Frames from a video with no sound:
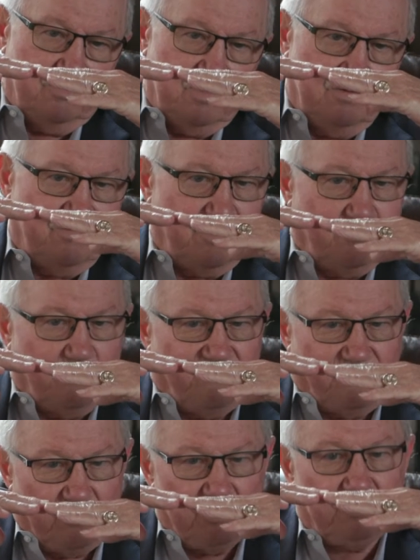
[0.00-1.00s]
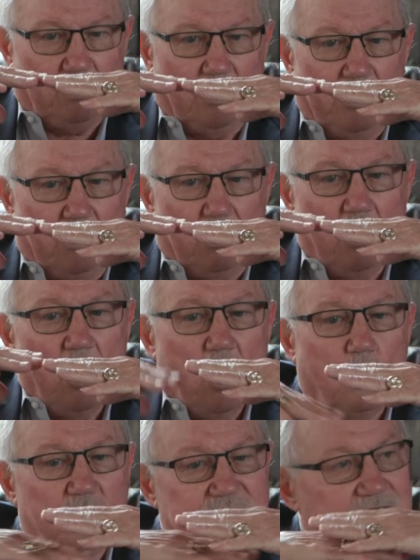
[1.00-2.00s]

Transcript: the first layer was